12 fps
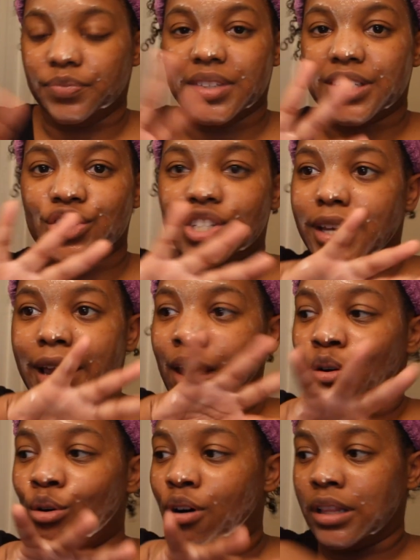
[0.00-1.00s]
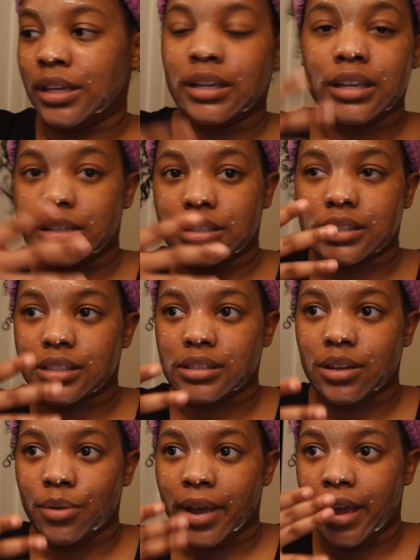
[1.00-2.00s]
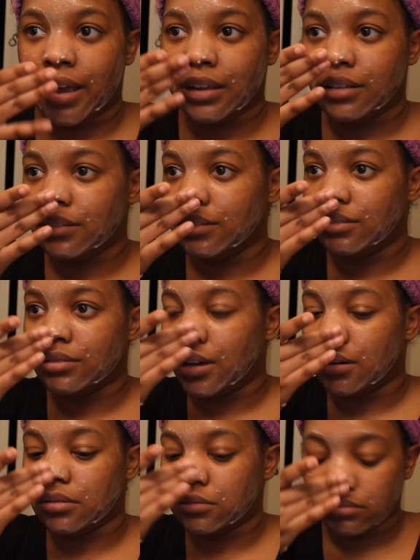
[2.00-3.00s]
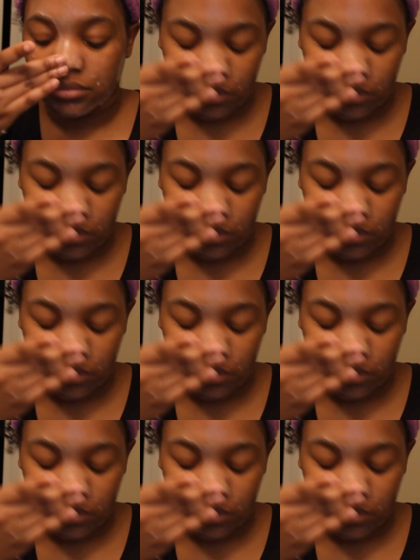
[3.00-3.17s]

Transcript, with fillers: she ain't all of this, okay? No,